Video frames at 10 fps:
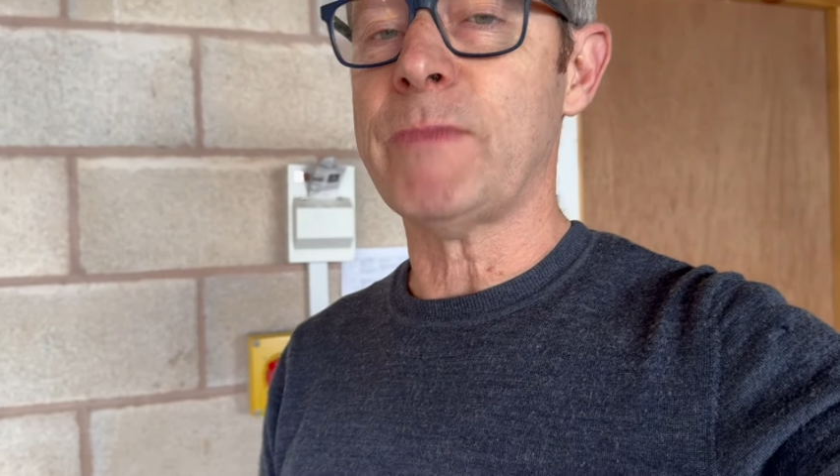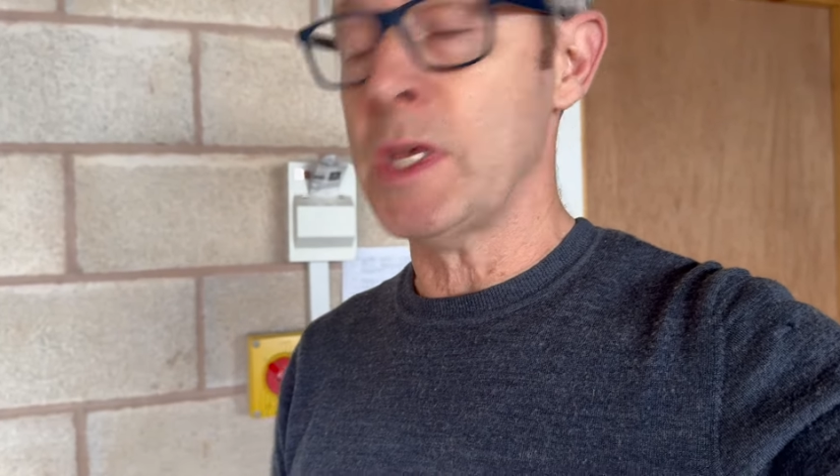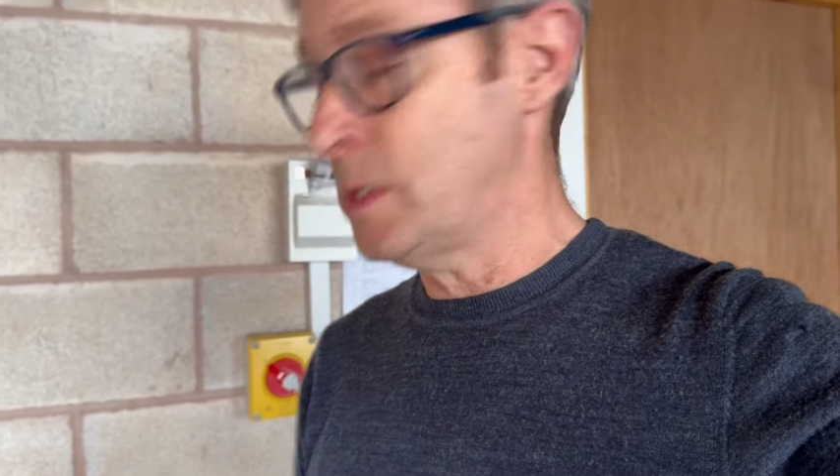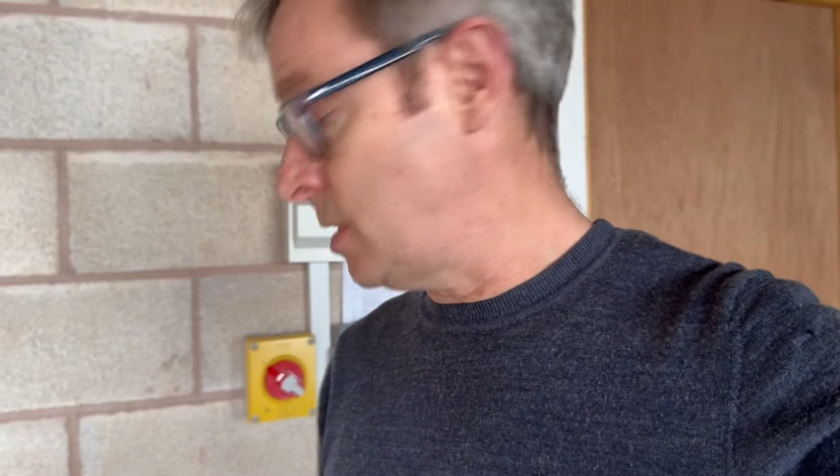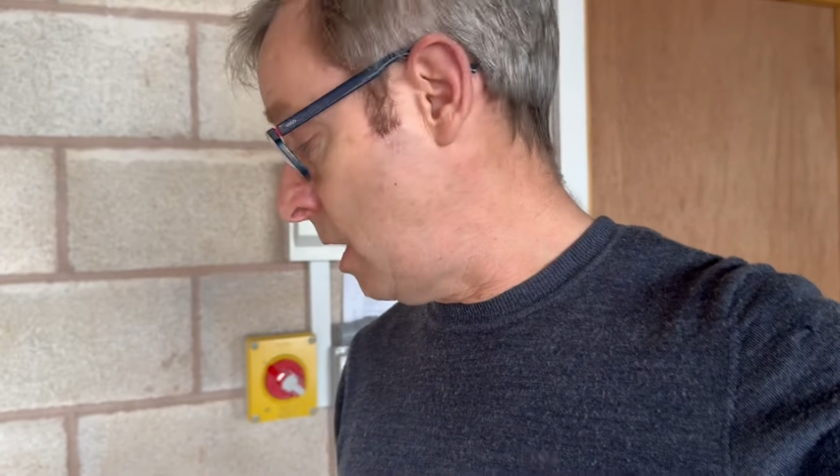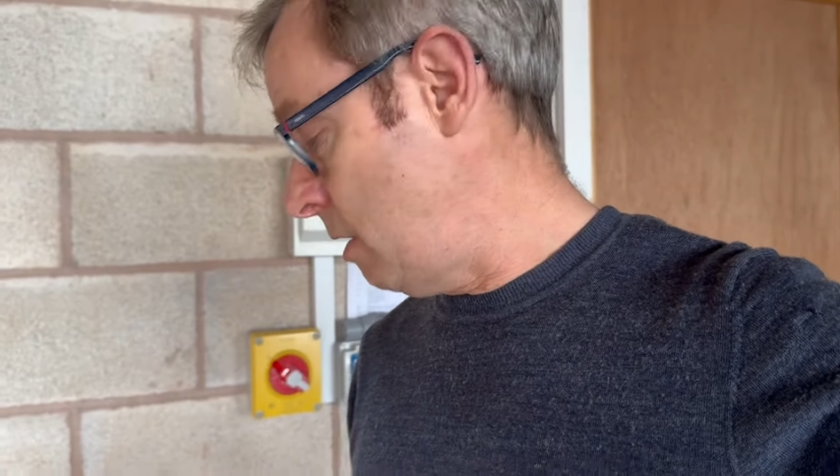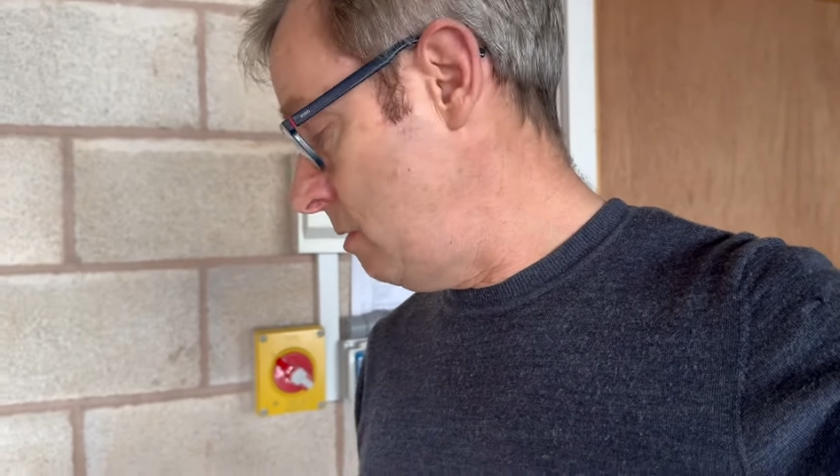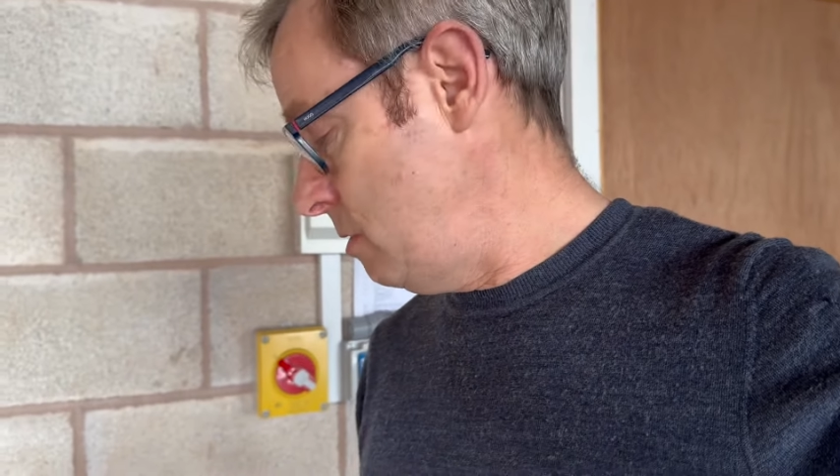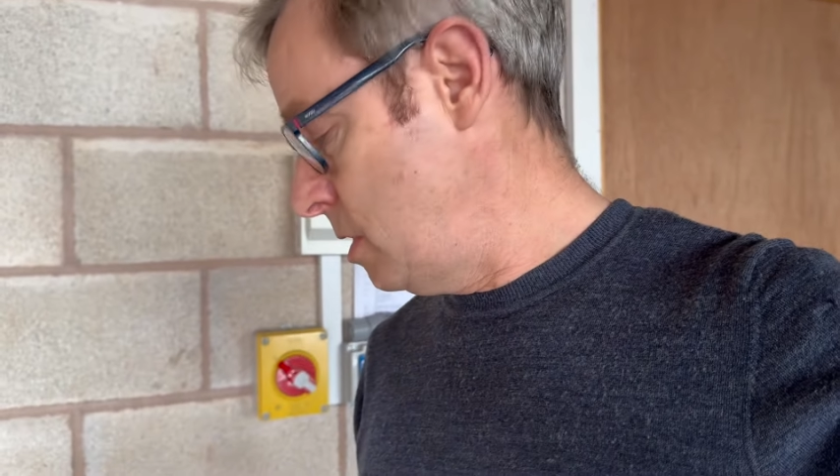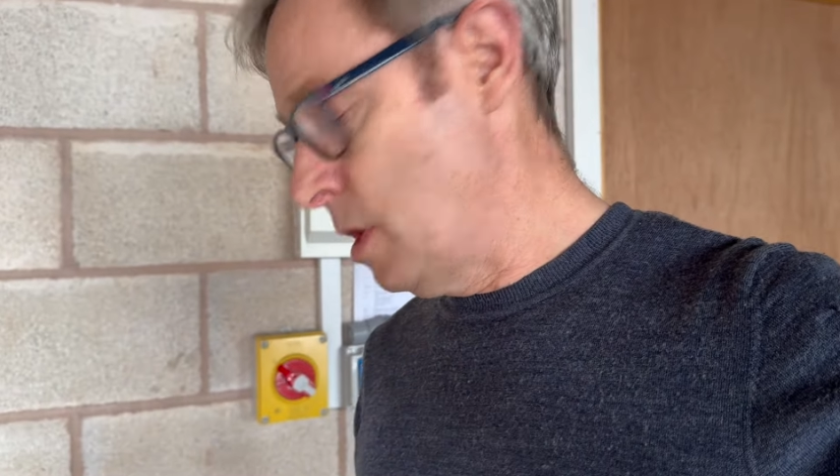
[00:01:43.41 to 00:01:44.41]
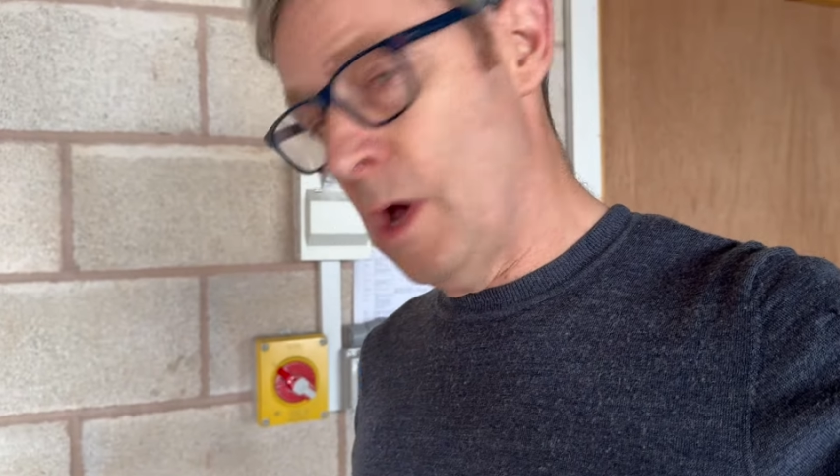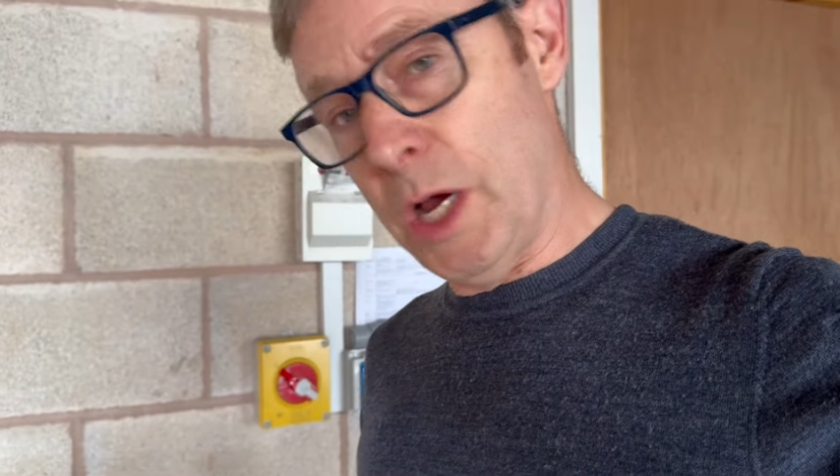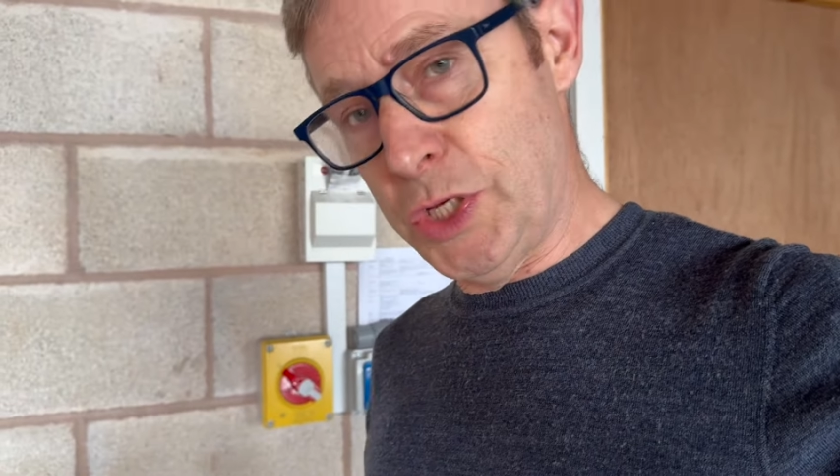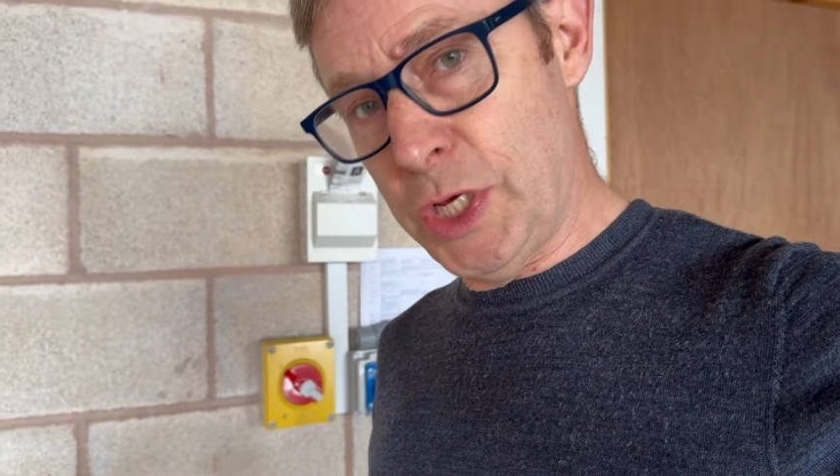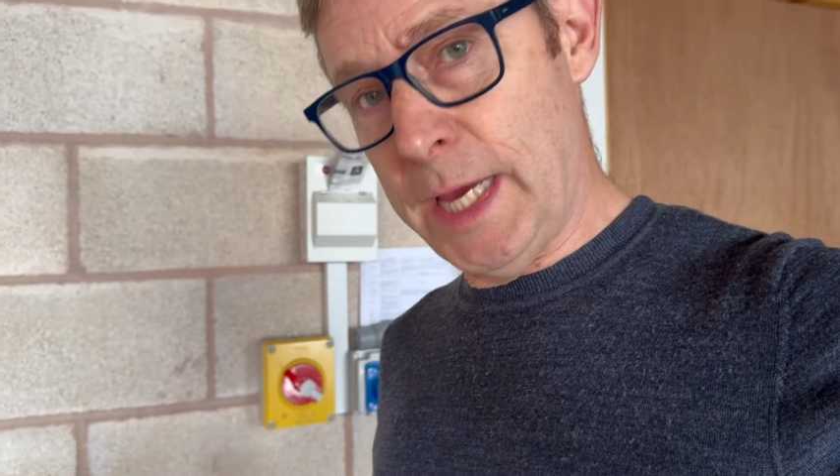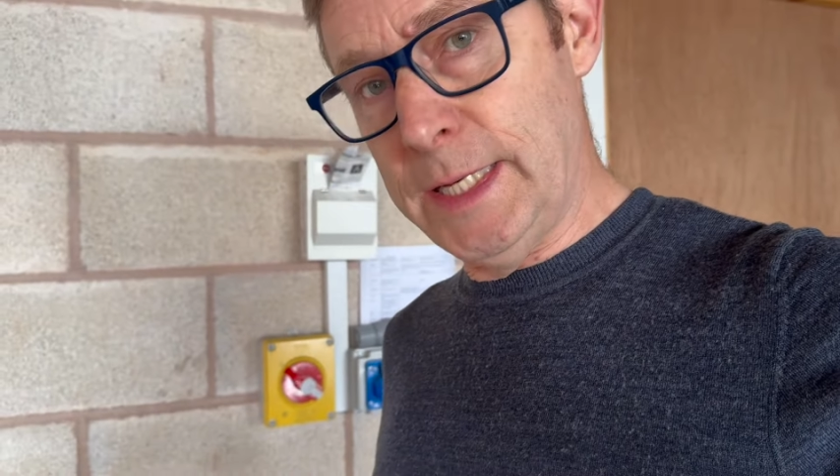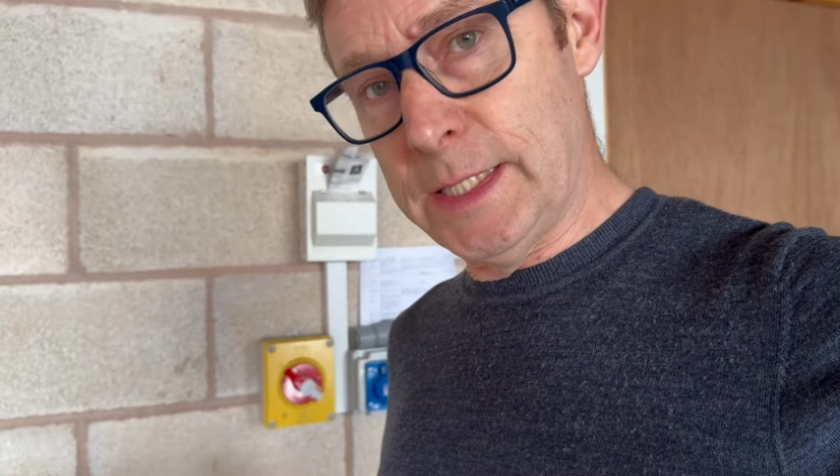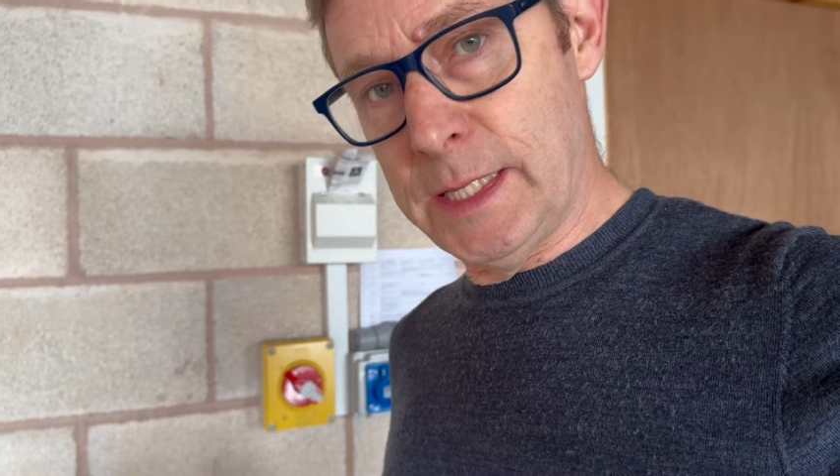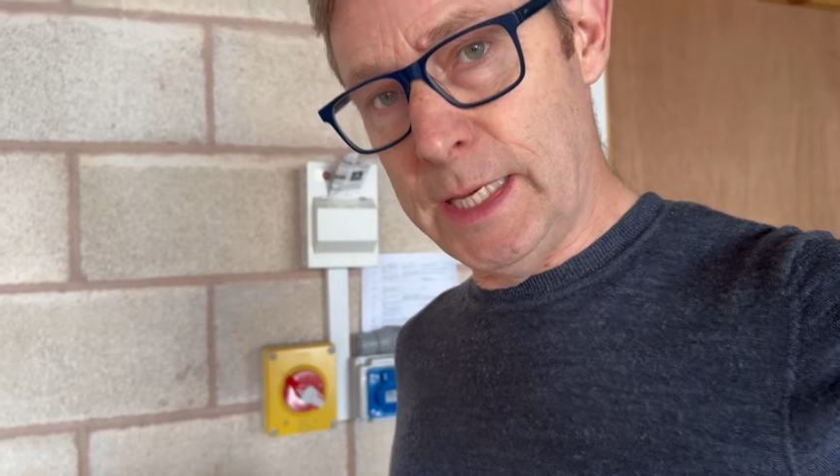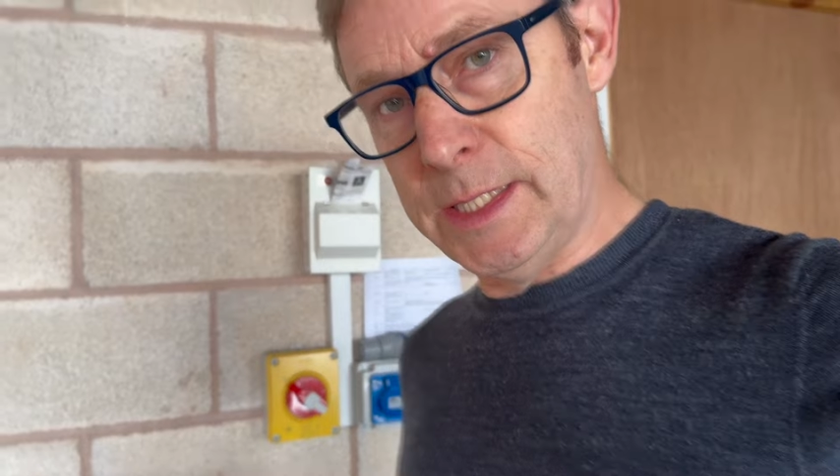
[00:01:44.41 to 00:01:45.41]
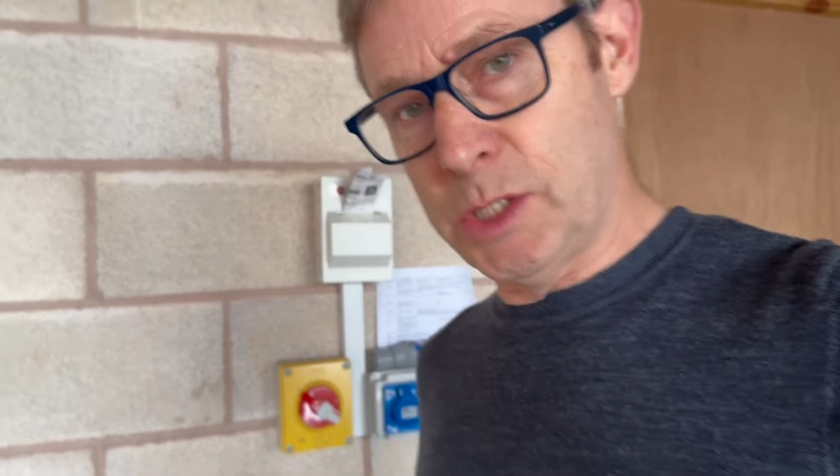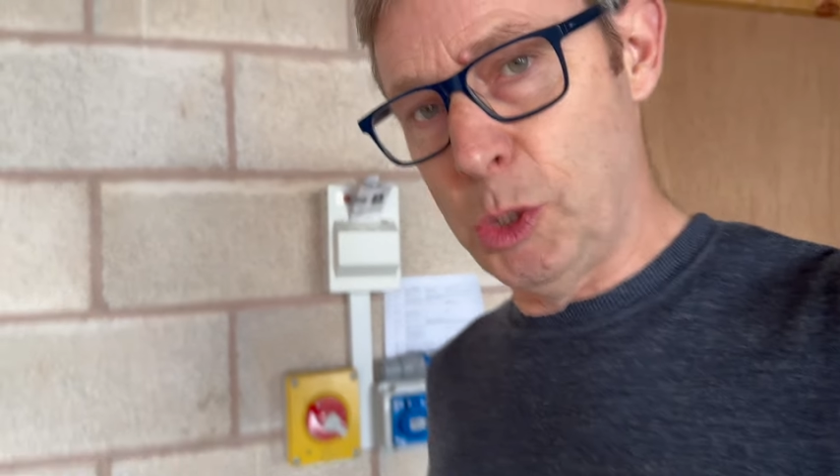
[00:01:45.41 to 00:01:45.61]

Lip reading: So I changed these two